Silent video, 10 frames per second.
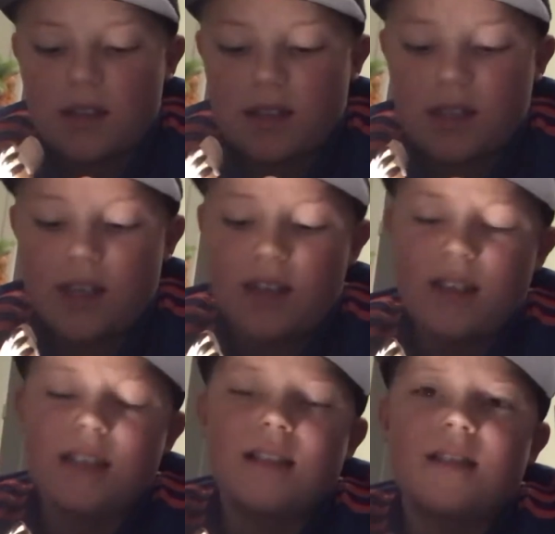see,
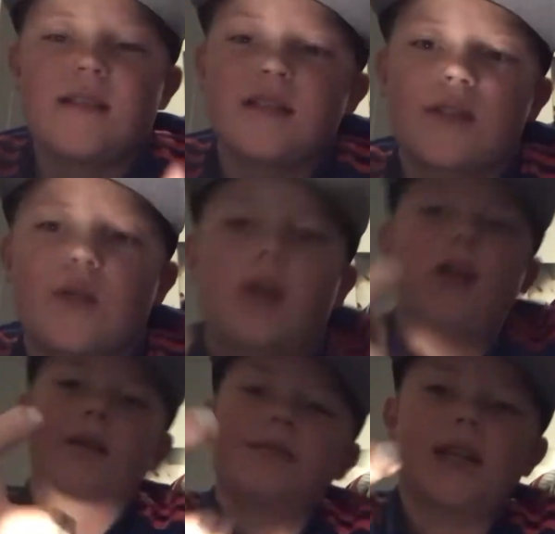this cork
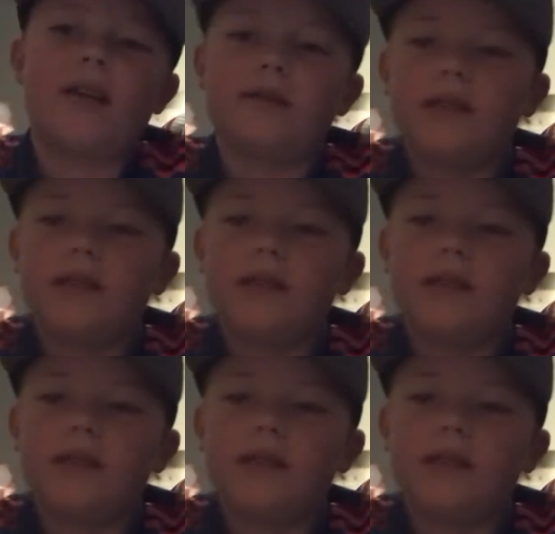comes out.